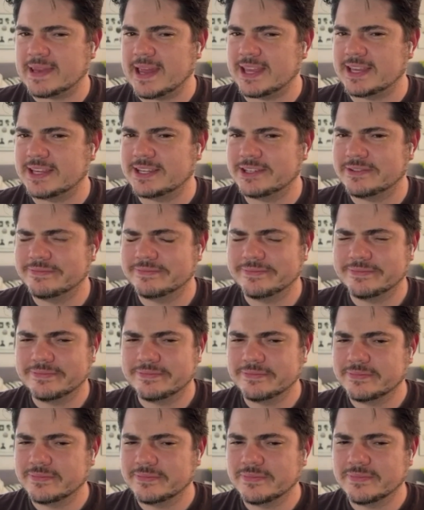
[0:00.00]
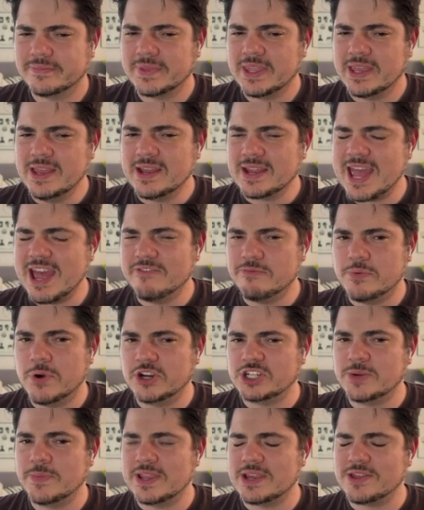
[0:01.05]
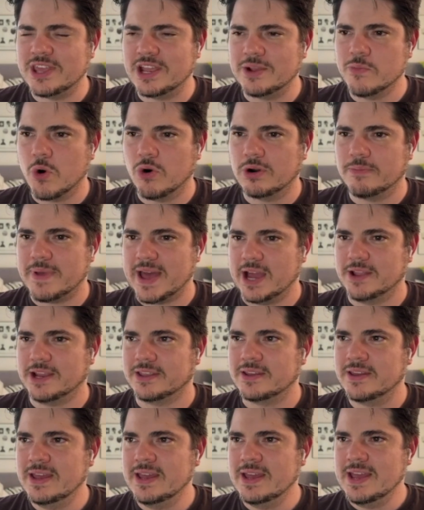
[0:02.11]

Like, kind of pushing me to think more about it.